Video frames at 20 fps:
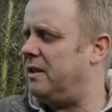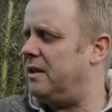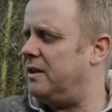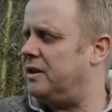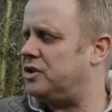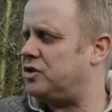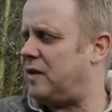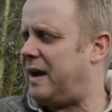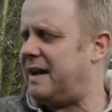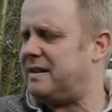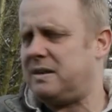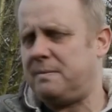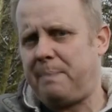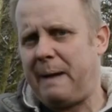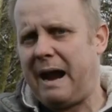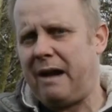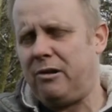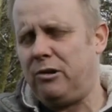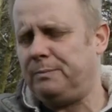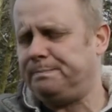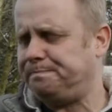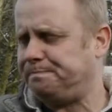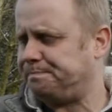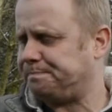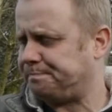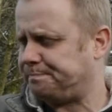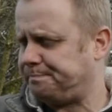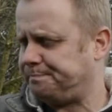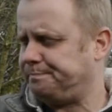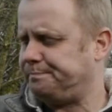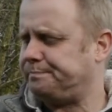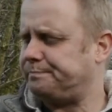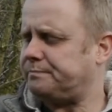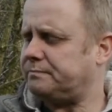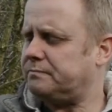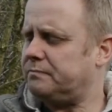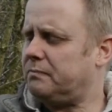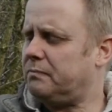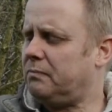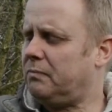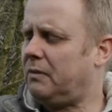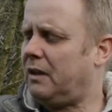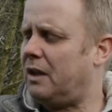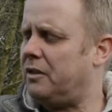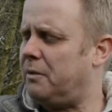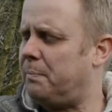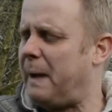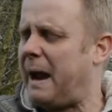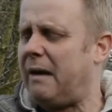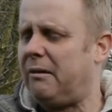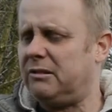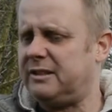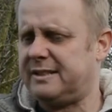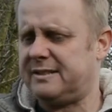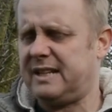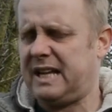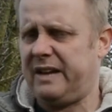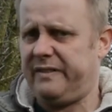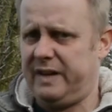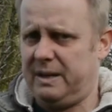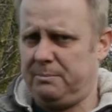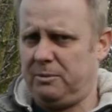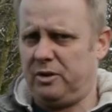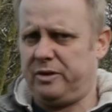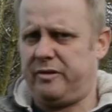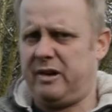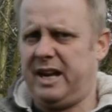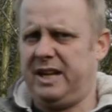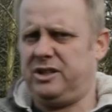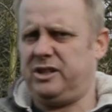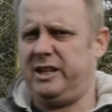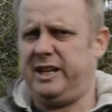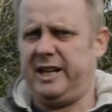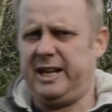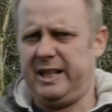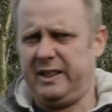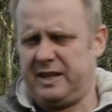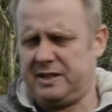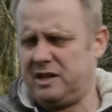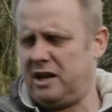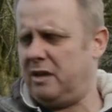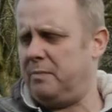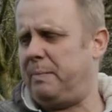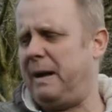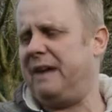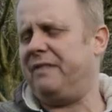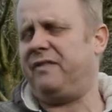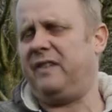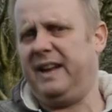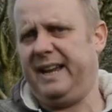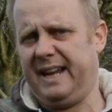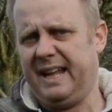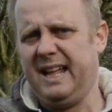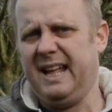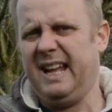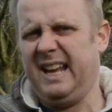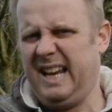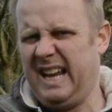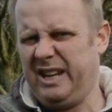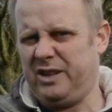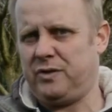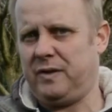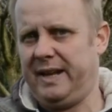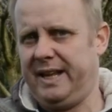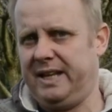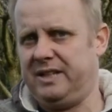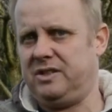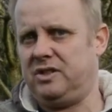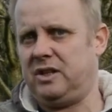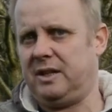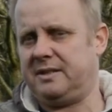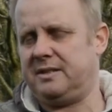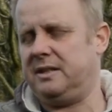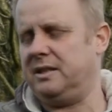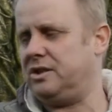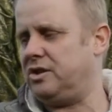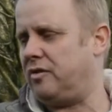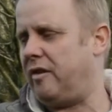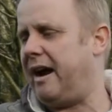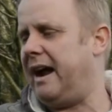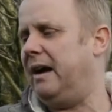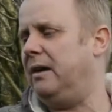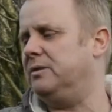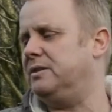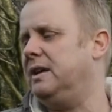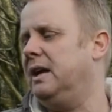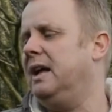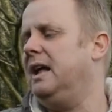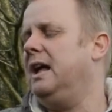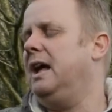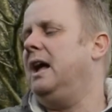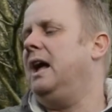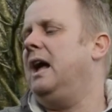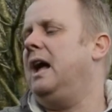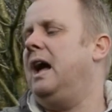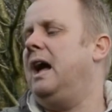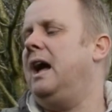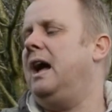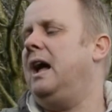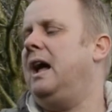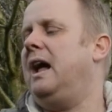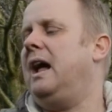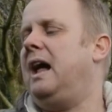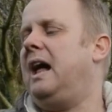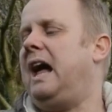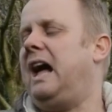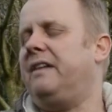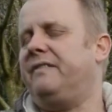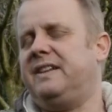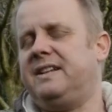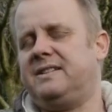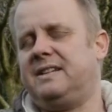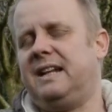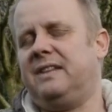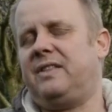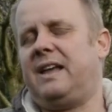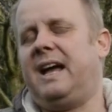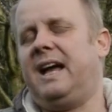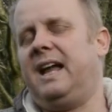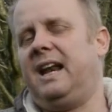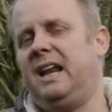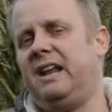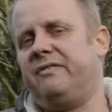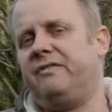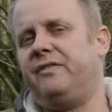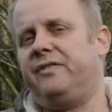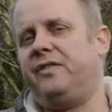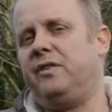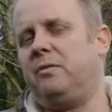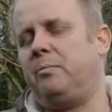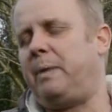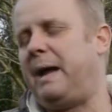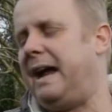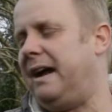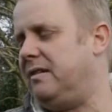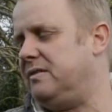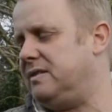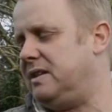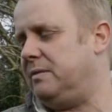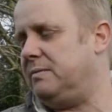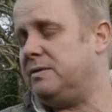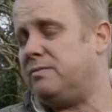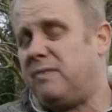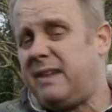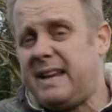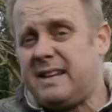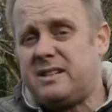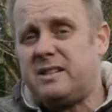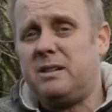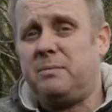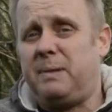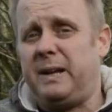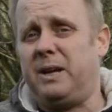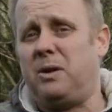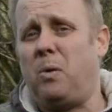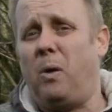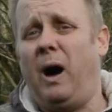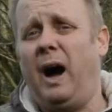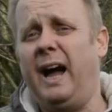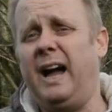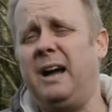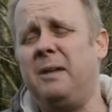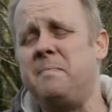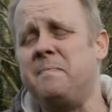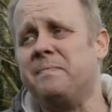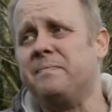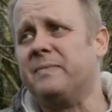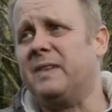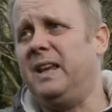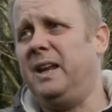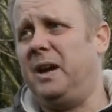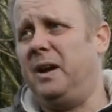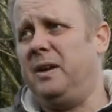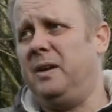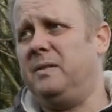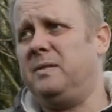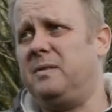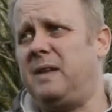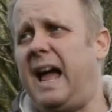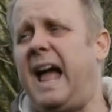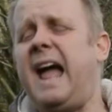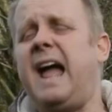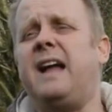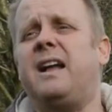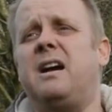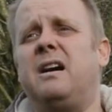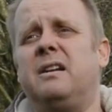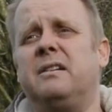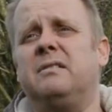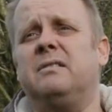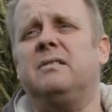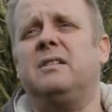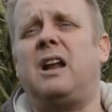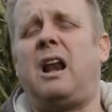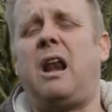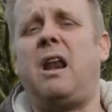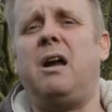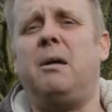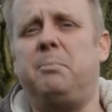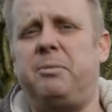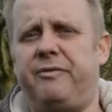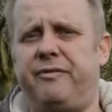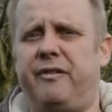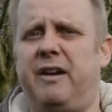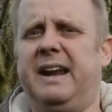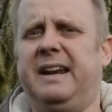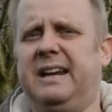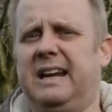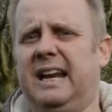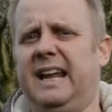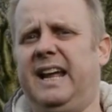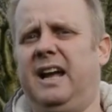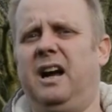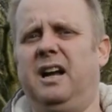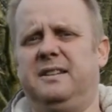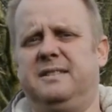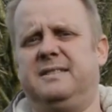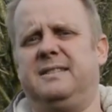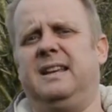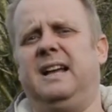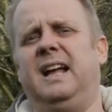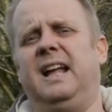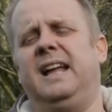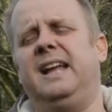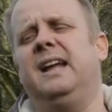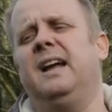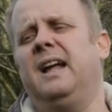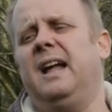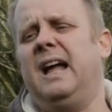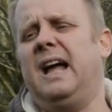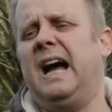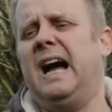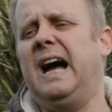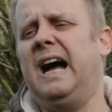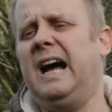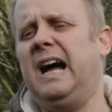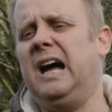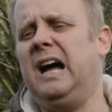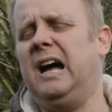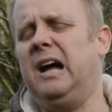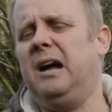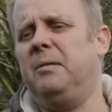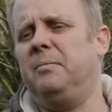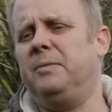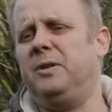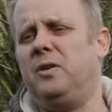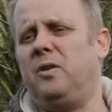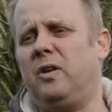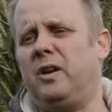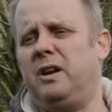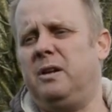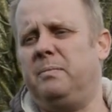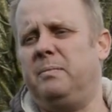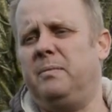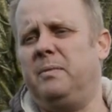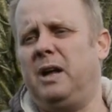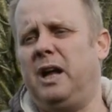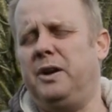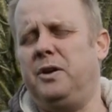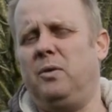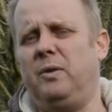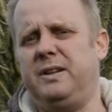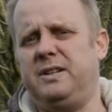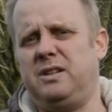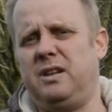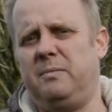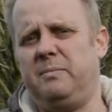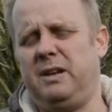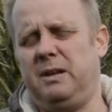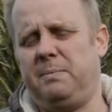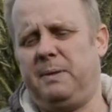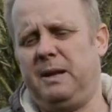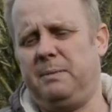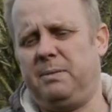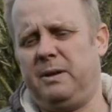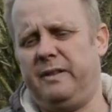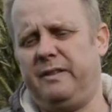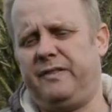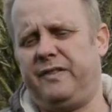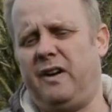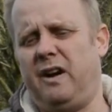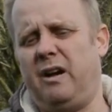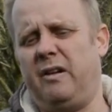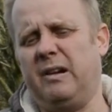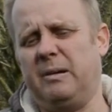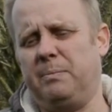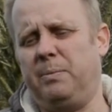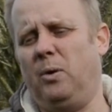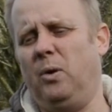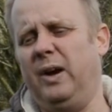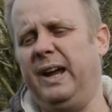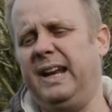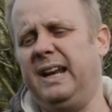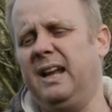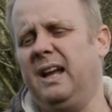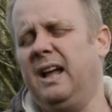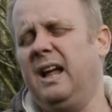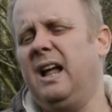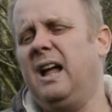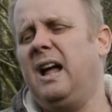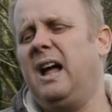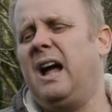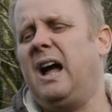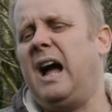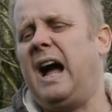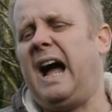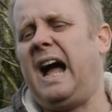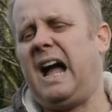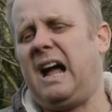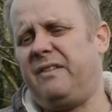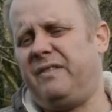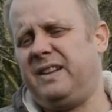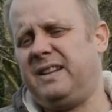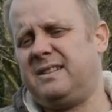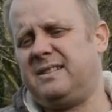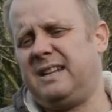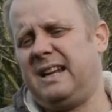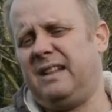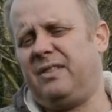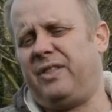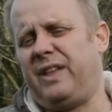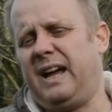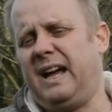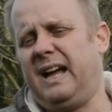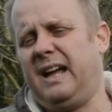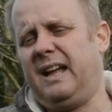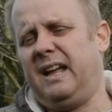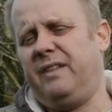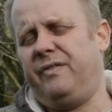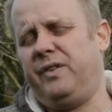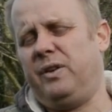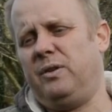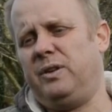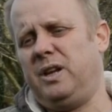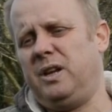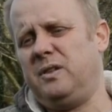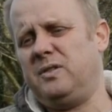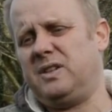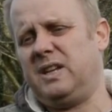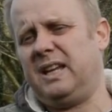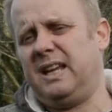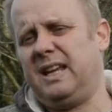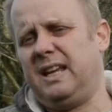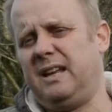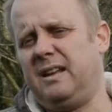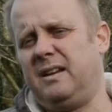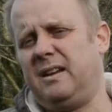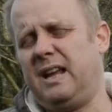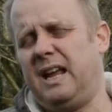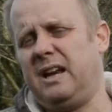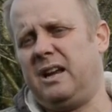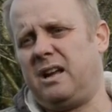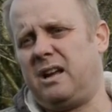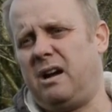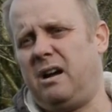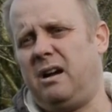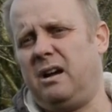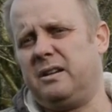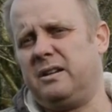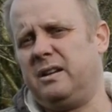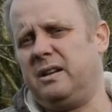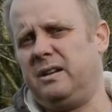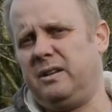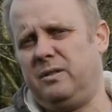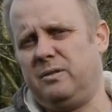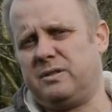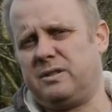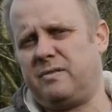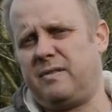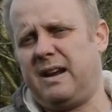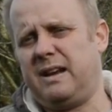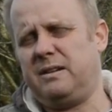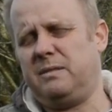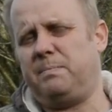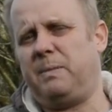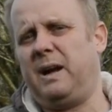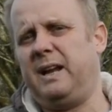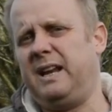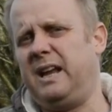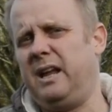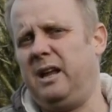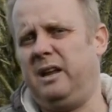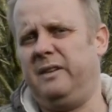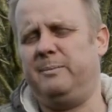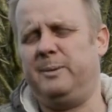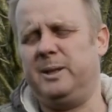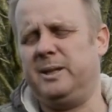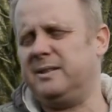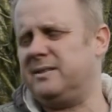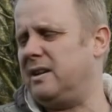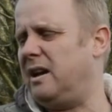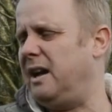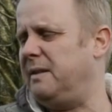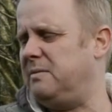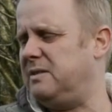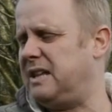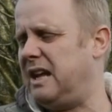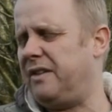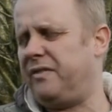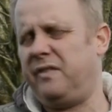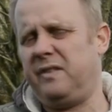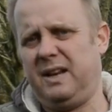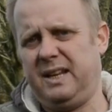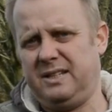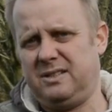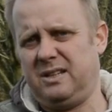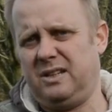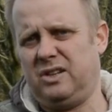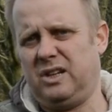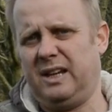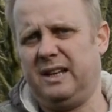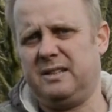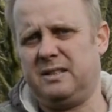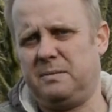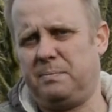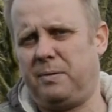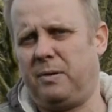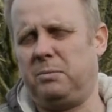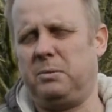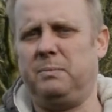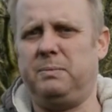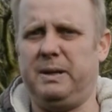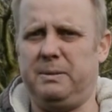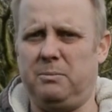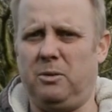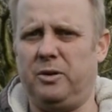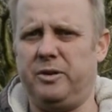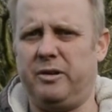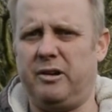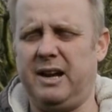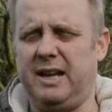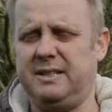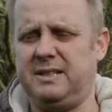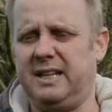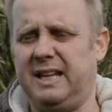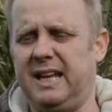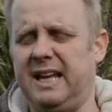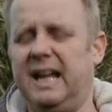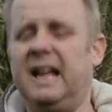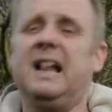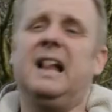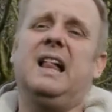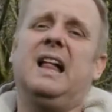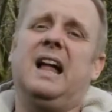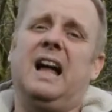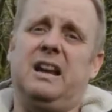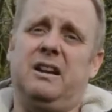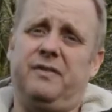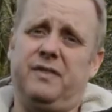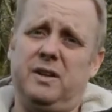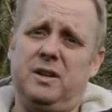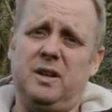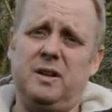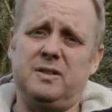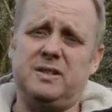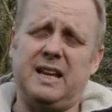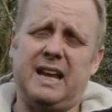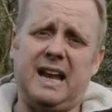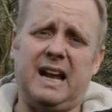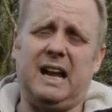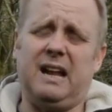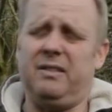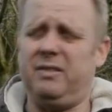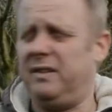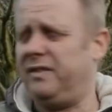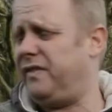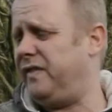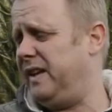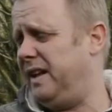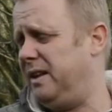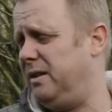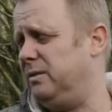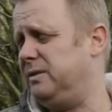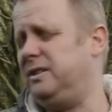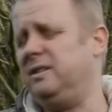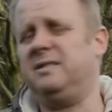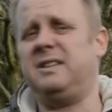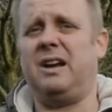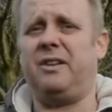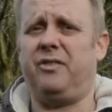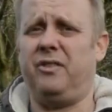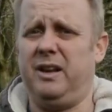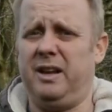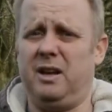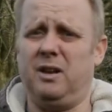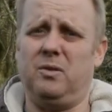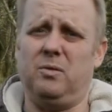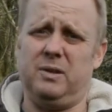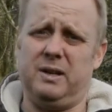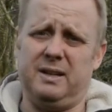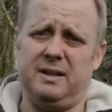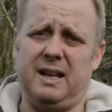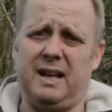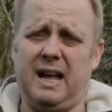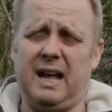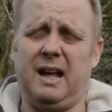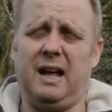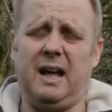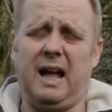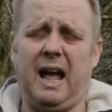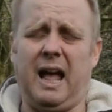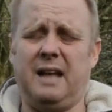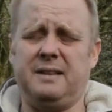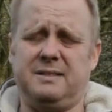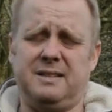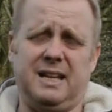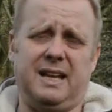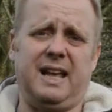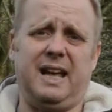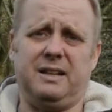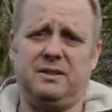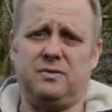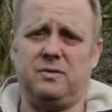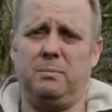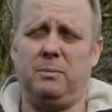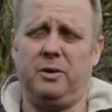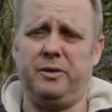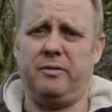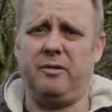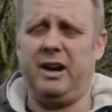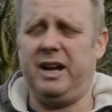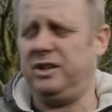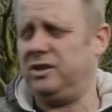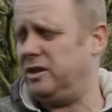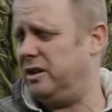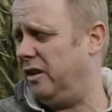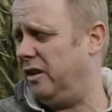shrouded barrel. The barrel doesn't have any moderation in it. There's no baffling. Literally is just a shroud. Having said that, 11 foot-pounds, it was reasonably quiet. You know, air gun club friendly, I'd say. You're not going to annoy too many people at the firing point. Having said that, if you're using it in a garden and you're surrounded by neighbours, I definitely suggest probably moderating it. And if you're using it out in the field, you're definitely going to want to stick extra moderation